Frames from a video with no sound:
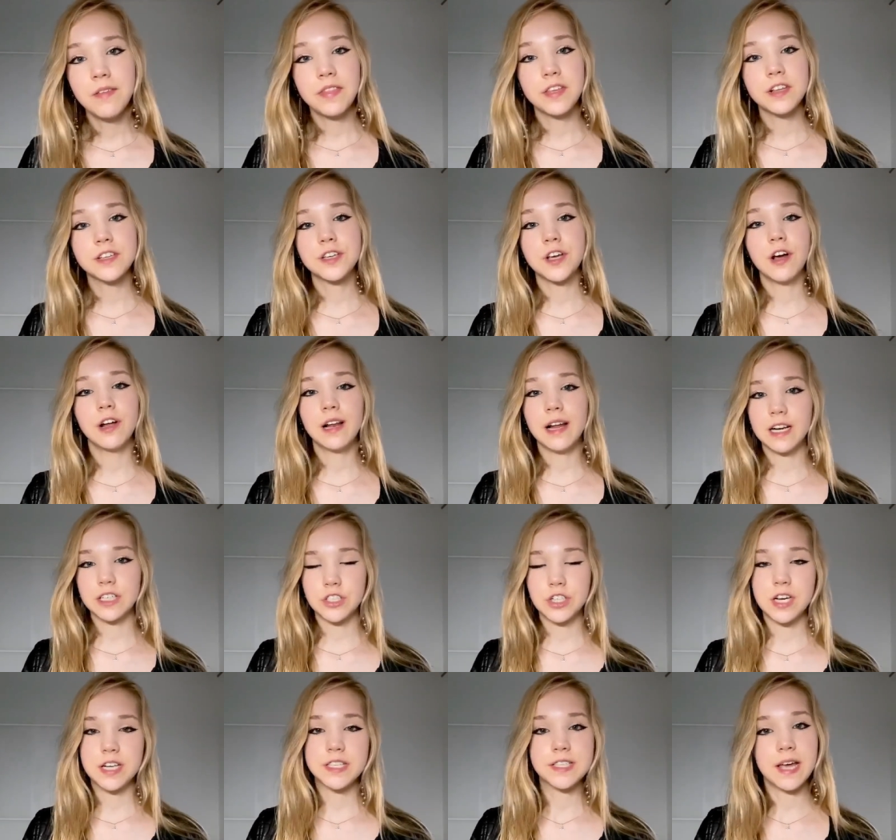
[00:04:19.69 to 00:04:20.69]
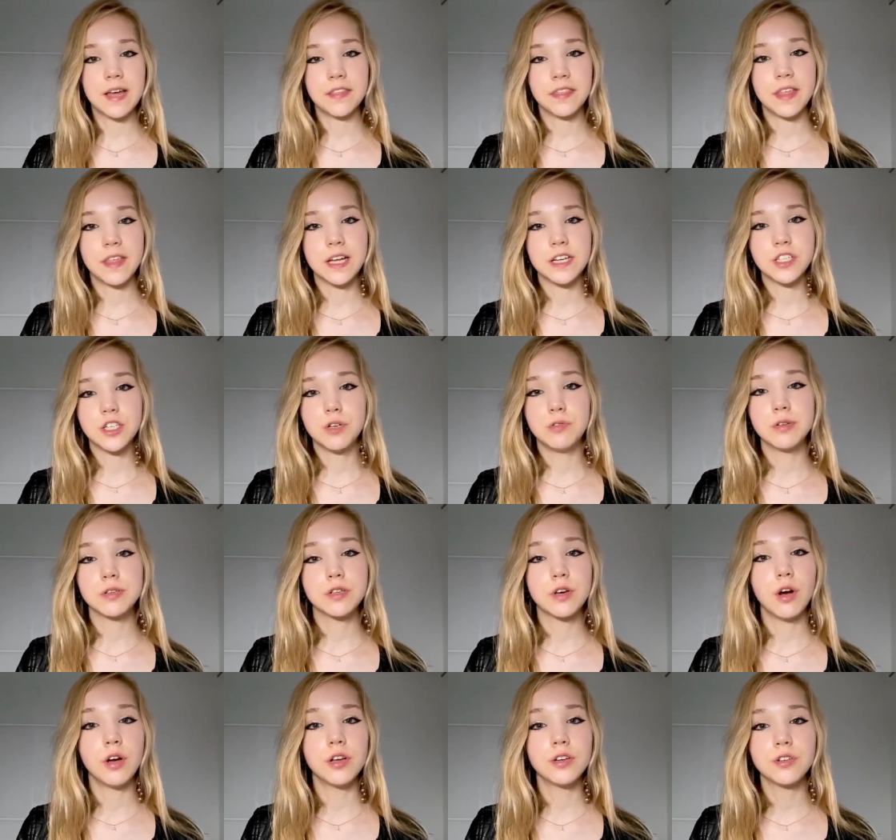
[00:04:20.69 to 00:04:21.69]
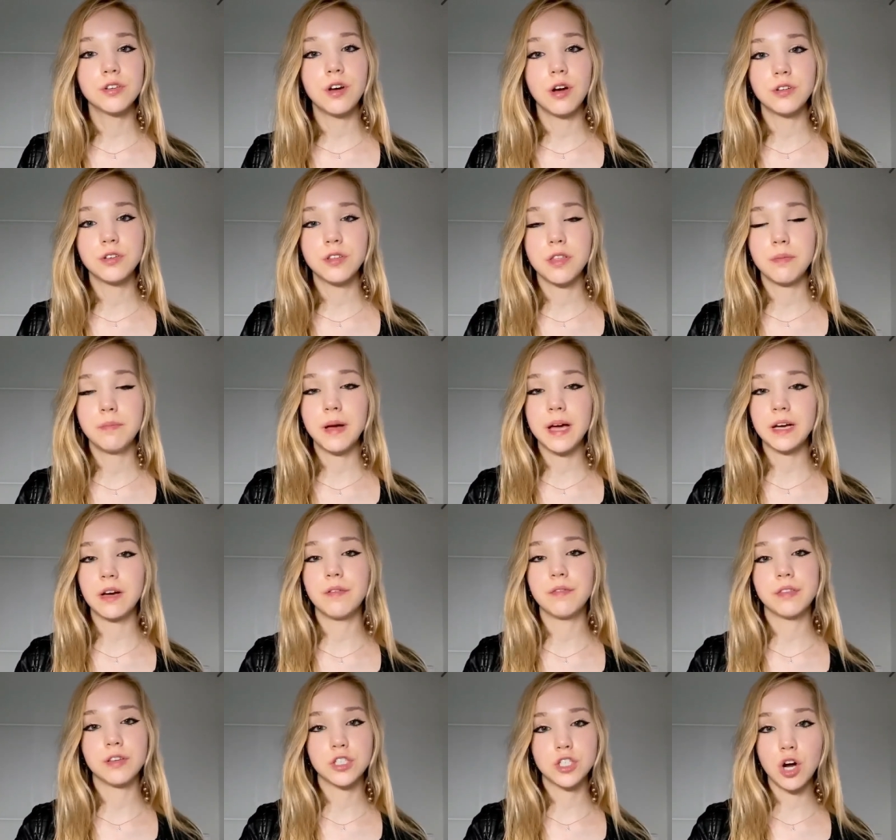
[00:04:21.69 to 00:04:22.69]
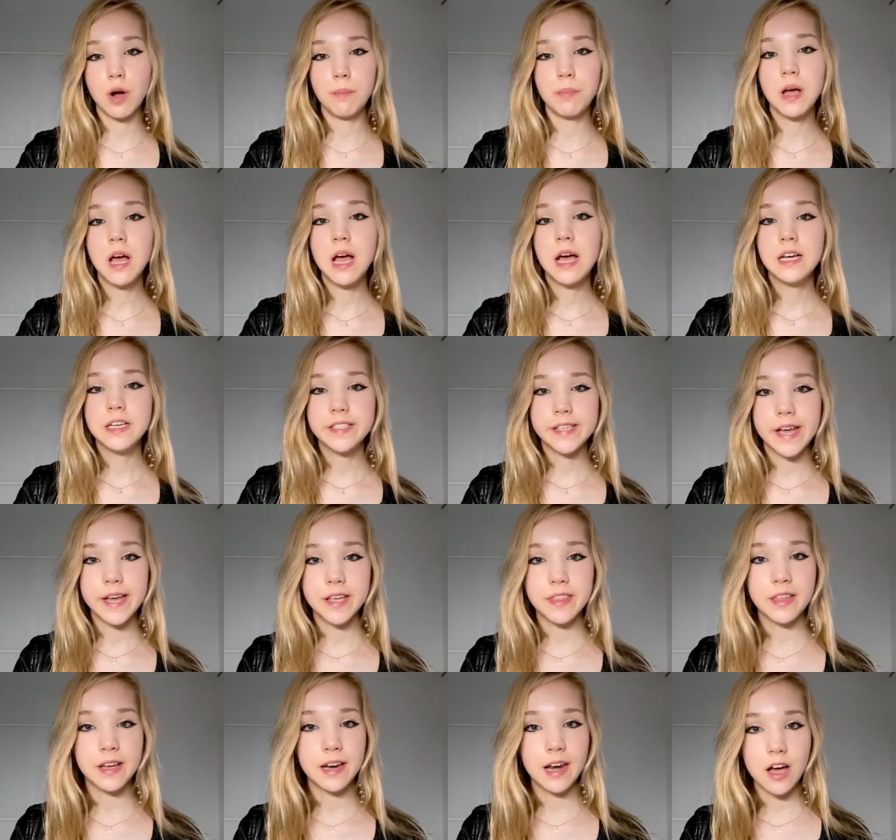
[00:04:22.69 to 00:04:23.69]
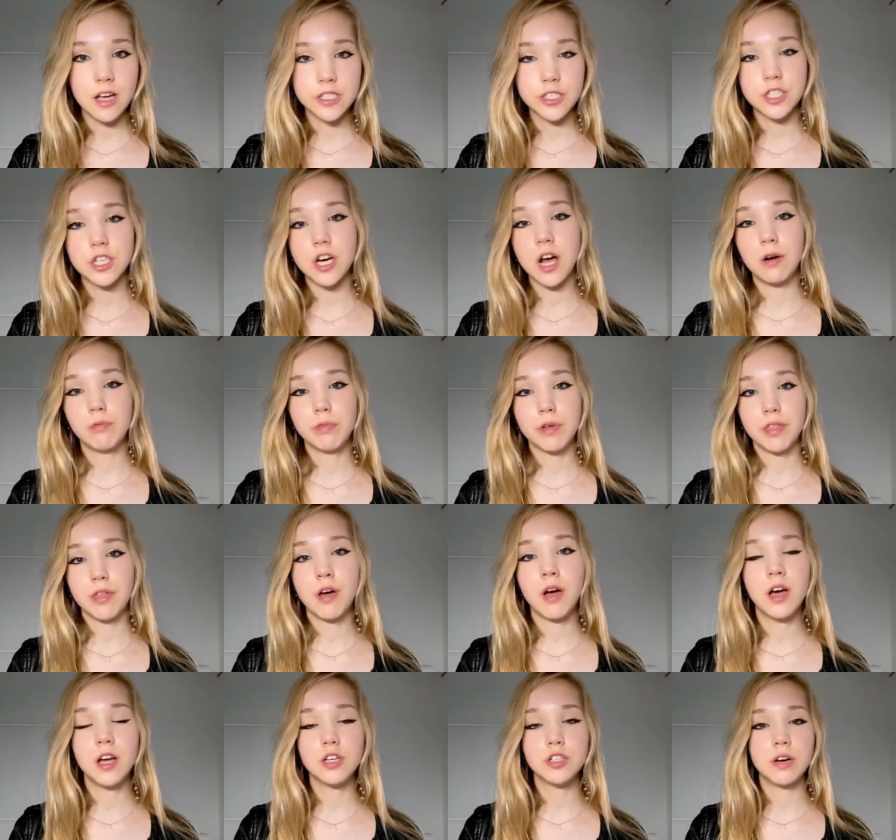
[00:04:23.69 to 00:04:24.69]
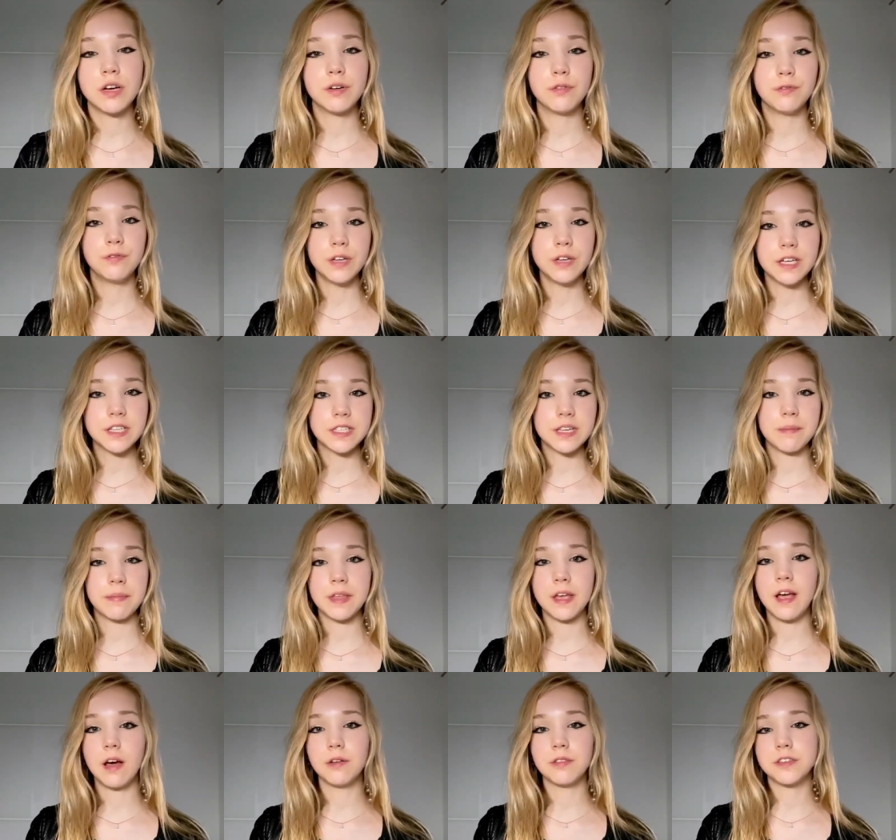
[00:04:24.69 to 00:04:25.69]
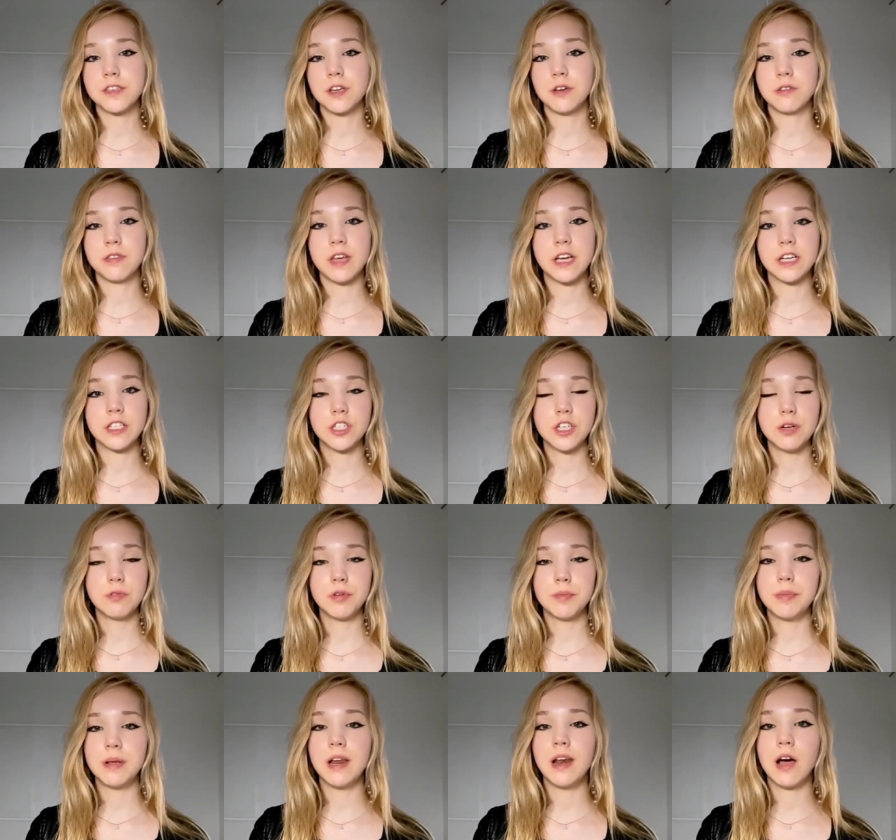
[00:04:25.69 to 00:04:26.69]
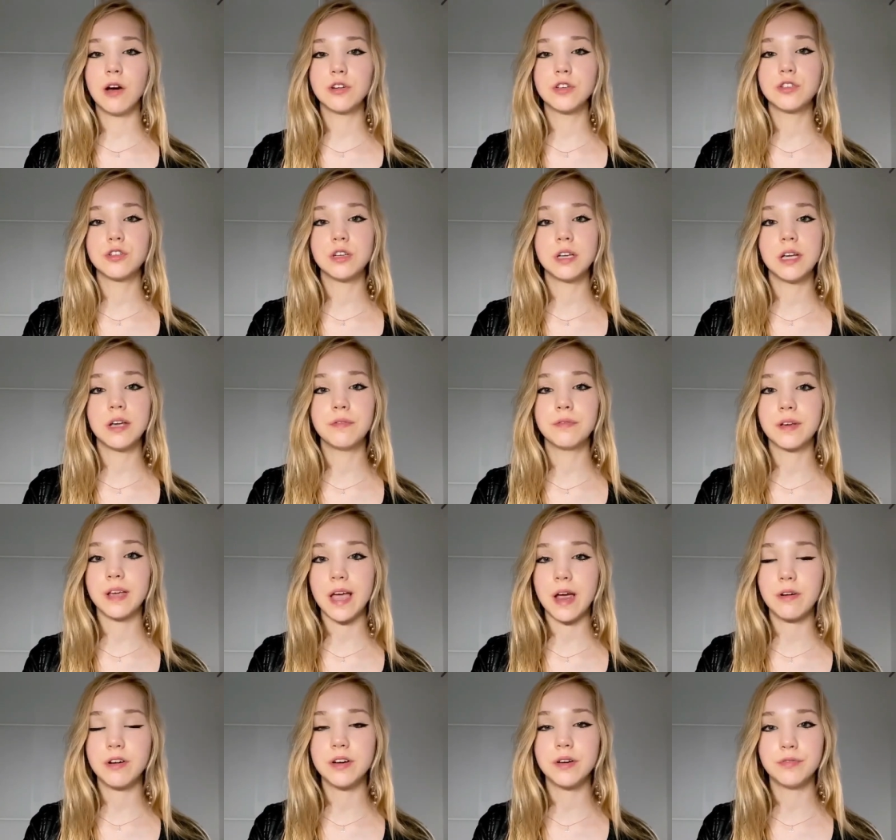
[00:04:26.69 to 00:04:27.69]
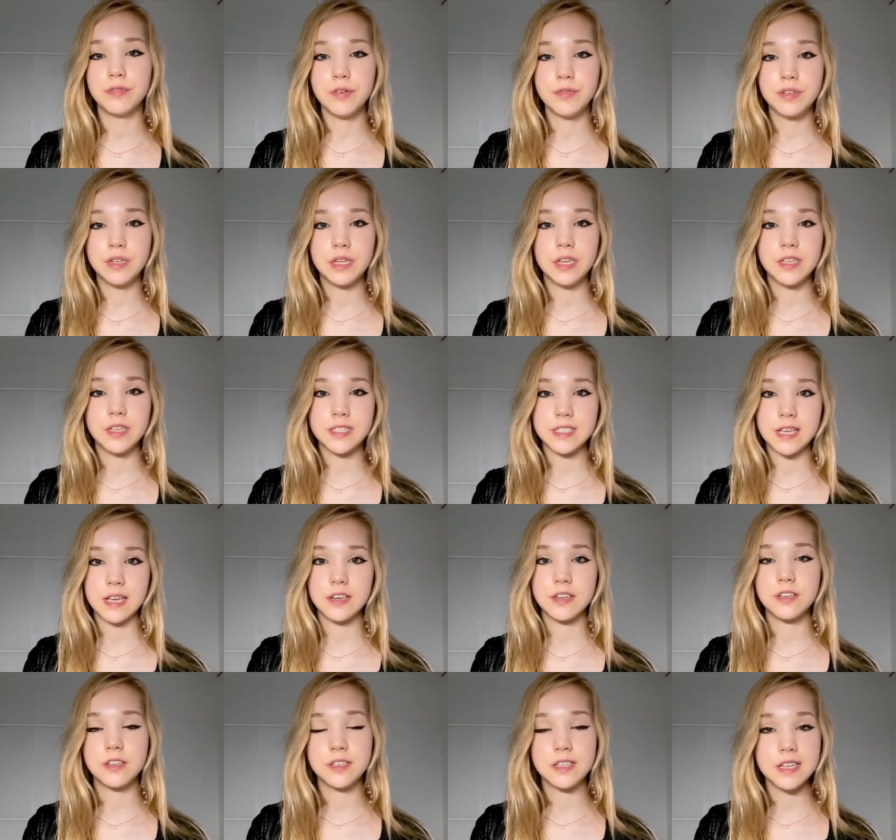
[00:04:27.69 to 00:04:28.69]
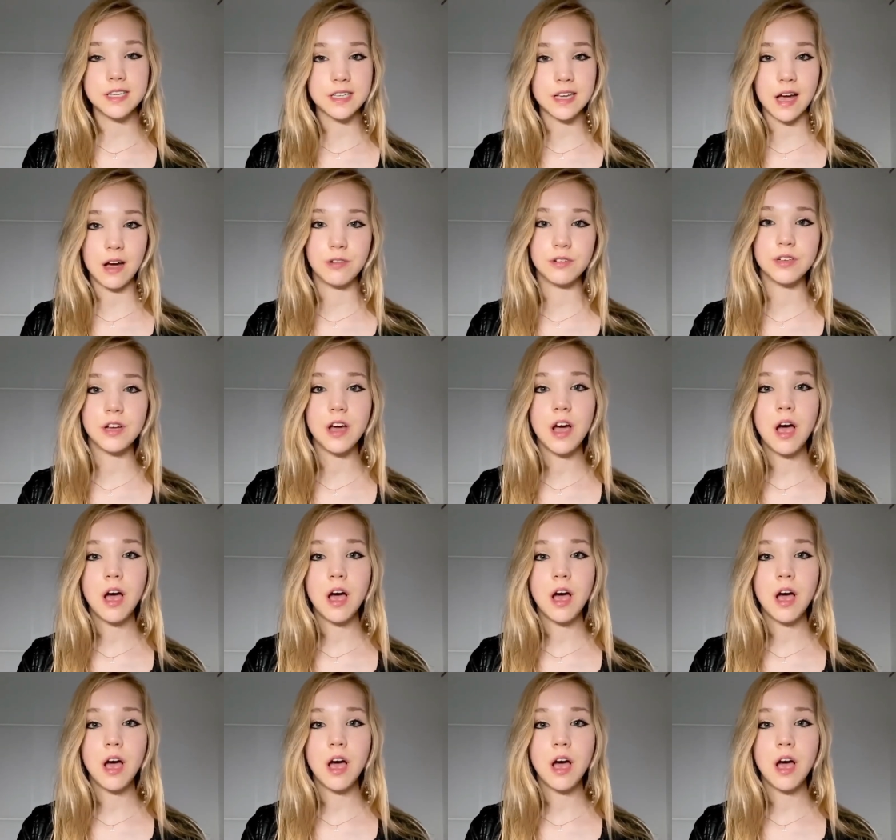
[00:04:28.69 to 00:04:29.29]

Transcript: this girl actually said that she was going to go to the back of the shop, take the glass jar with her and try to figure something out so that she would be allowed to give Karen a fifty cent discount